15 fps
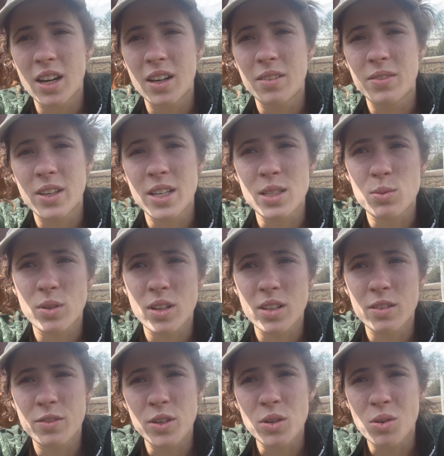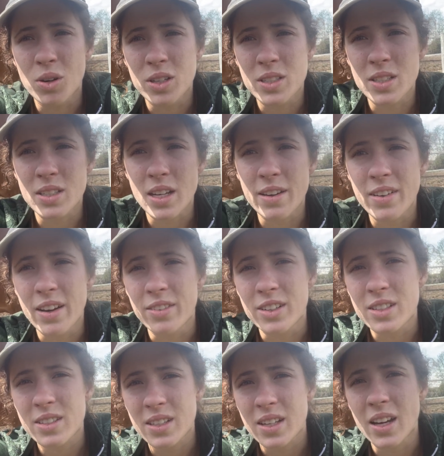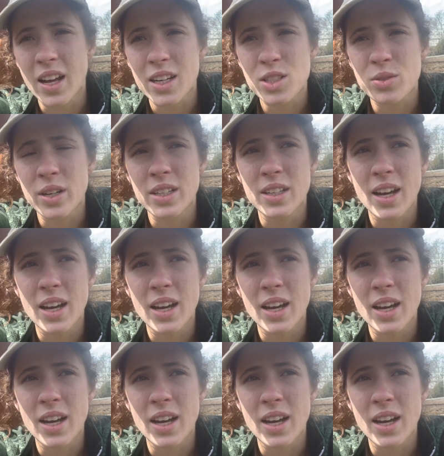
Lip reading: He's one of the few horses I've ever seen x-rayed